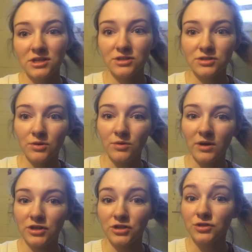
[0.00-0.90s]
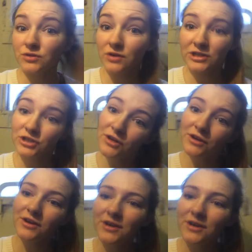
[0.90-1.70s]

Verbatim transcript: so I just thought I'd show you.